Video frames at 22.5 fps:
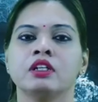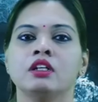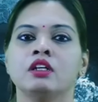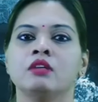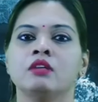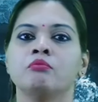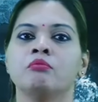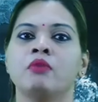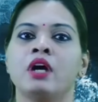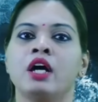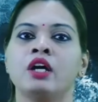
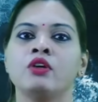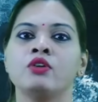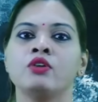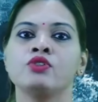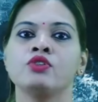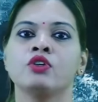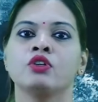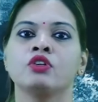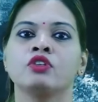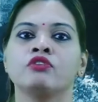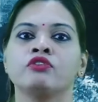
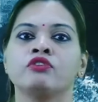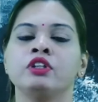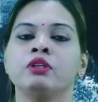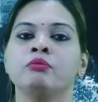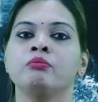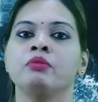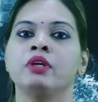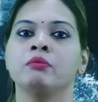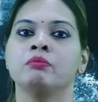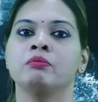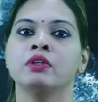Biogeography,
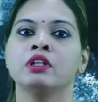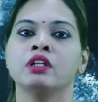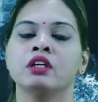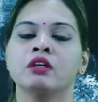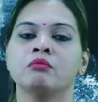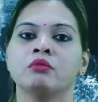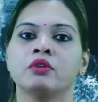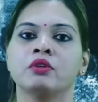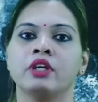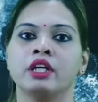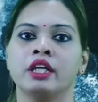paper
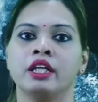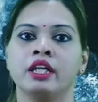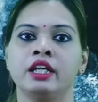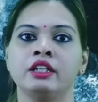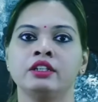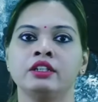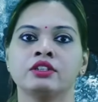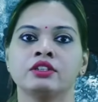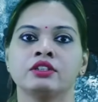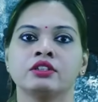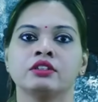number 8,